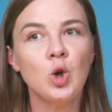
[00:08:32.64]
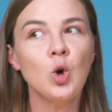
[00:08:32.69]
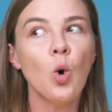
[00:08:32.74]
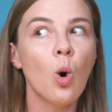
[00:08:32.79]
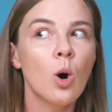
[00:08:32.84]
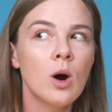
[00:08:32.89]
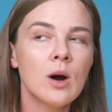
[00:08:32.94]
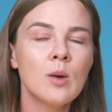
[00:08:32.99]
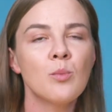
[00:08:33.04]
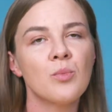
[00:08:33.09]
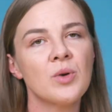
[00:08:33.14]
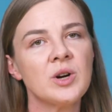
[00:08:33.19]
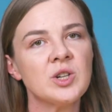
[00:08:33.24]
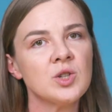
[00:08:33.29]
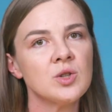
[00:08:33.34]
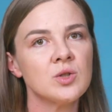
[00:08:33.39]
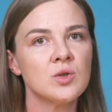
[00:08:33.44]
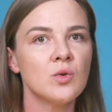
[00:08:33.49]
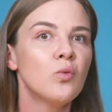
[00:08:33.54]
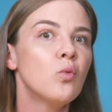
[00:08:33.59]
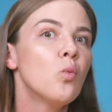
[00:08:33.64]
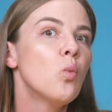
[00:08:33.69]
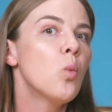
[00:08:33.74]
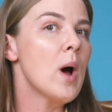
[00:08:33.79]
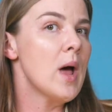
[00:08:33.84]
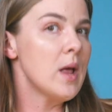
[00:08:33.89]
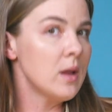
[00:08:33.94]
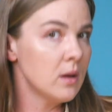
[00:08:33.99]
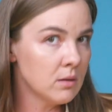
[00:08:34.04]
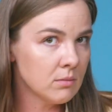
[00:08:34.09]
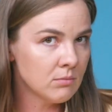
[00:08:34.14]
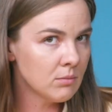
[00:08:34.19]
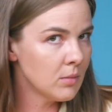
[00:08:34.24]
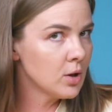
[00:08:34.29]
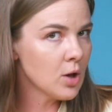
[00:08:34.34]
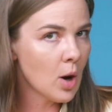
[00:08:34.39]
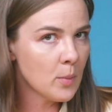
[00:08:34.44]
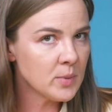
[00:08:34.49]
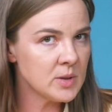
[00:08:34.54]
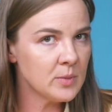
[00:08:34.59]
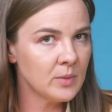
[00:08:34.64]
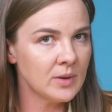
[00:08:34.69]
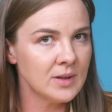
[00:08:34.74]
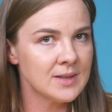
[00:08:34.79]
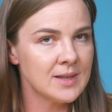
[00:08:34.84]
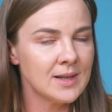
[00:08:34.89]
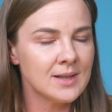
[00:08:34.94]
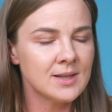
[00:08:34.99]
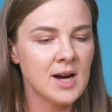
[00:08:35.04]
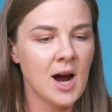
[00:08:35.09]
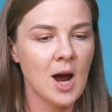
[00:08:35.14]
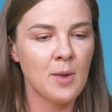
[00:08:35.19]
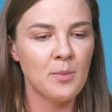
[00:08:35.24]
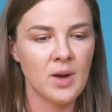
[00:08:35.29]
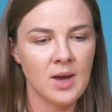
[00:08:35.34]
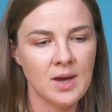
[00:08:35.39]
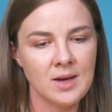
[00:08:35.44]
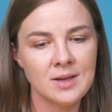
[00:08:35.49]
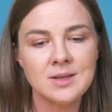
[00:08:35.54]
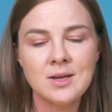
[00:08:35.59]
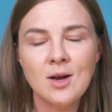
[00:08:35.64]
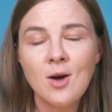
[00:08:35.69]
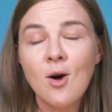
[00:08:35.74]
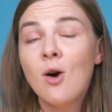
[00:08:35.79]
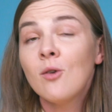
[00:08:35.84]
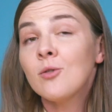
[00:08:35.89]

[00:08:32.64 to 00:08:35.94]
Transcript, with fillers: your impressions of when an optimal send time is.